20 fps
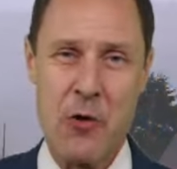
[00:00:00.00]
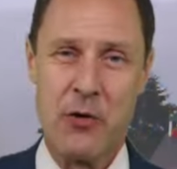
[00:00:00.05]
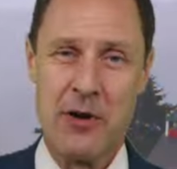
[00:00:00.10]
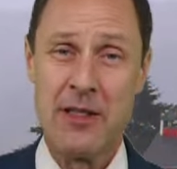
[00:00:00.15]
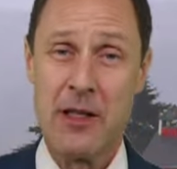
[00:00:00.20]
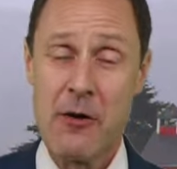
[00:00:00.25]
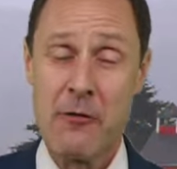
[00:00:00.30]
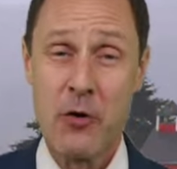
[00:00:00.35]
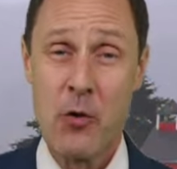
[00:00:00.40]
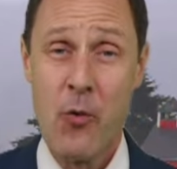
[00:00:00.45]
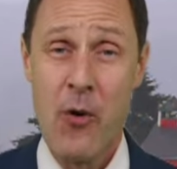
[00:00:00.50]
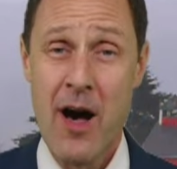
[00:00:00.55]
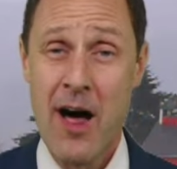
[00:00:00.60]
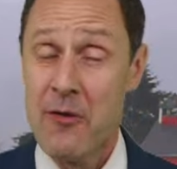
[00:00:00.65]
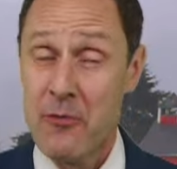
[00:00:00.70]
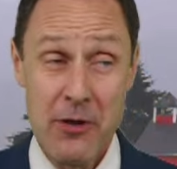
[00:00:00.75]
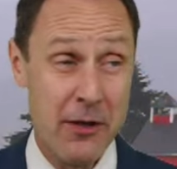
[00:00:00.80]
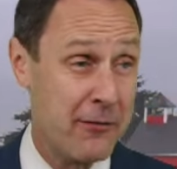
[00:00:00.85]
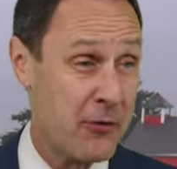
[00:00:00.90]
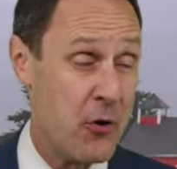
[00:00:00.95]
Hello,
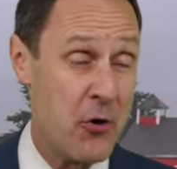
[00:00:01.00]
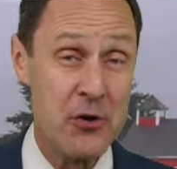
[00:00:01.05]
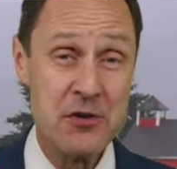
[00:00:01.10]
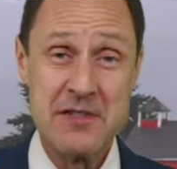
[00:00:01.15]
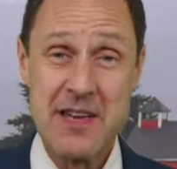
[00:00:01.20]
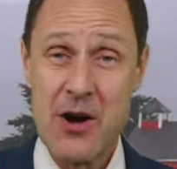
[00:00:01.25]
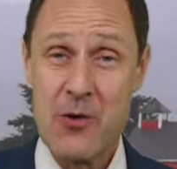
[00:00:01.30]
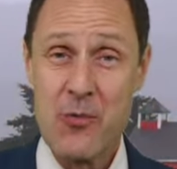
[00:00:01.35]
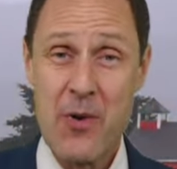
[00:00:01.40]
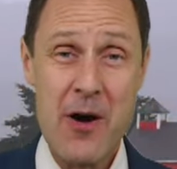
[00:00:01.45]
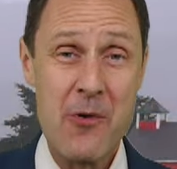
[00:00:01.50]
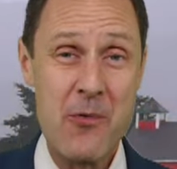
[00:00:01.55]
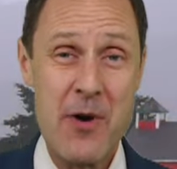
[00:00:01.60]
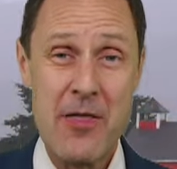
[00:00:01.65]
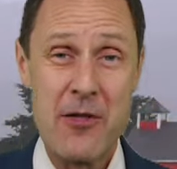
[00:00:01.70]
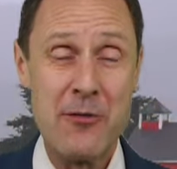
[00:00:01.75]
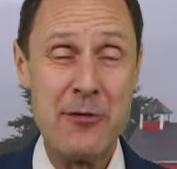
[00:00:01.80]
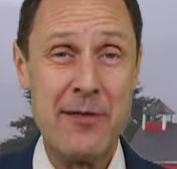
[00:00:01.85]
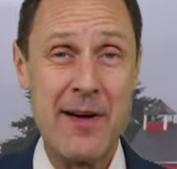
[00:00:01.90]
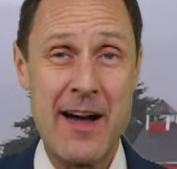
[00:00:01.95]
everyone. Well, of course, that wet
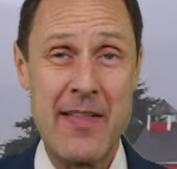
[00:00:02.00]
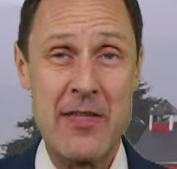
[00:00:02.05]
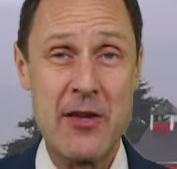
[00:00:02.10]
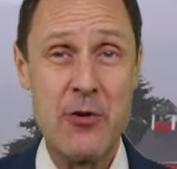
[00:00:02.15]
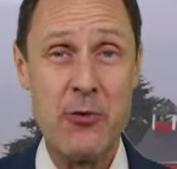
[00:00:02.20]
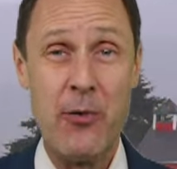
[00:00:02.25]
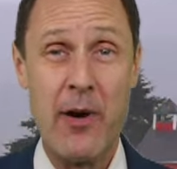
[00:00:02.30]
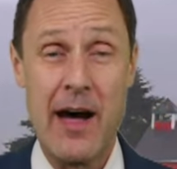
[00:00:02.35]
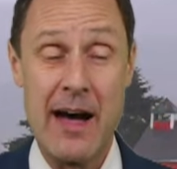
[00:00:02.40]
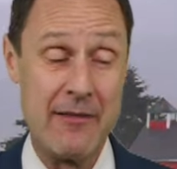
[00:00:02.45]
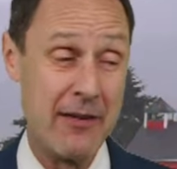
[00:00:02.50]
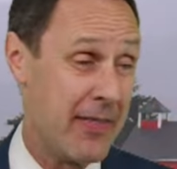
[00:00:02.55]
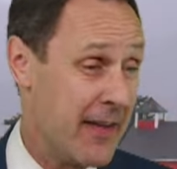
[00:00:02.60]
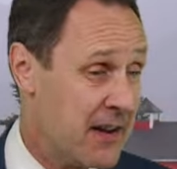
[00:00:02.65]
weather finally arrived.